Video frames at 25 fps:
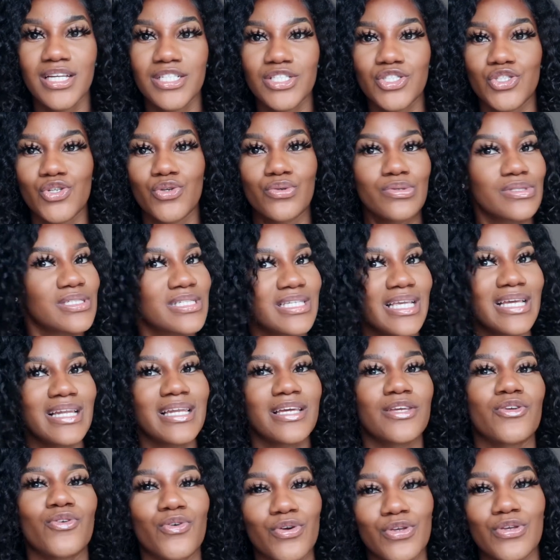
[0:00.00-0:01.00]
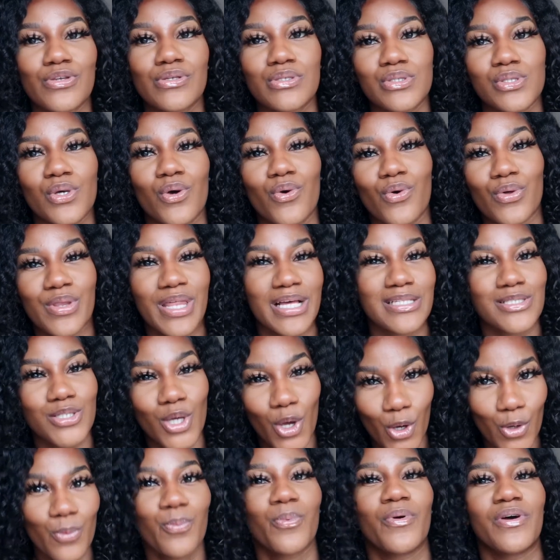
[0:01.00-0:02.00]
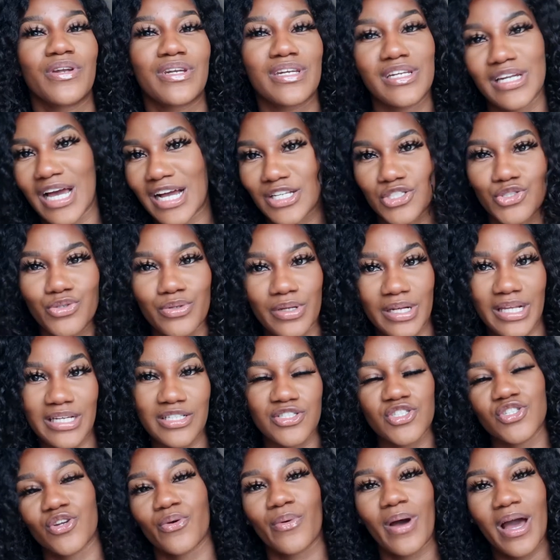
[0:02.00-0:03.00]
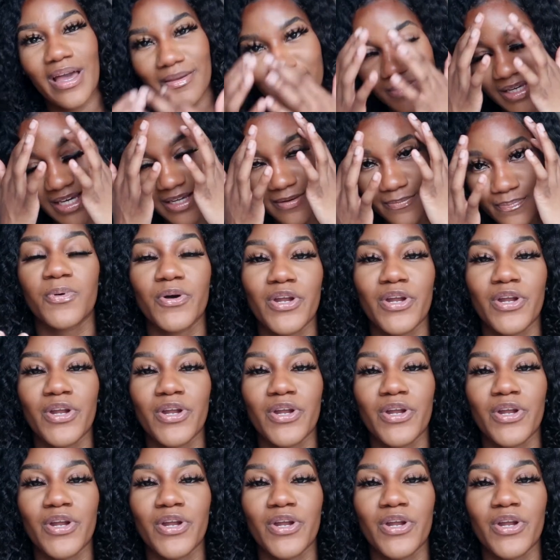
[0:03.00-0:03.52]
to sealing your cuticle that's open naturally. Do you know what I mean?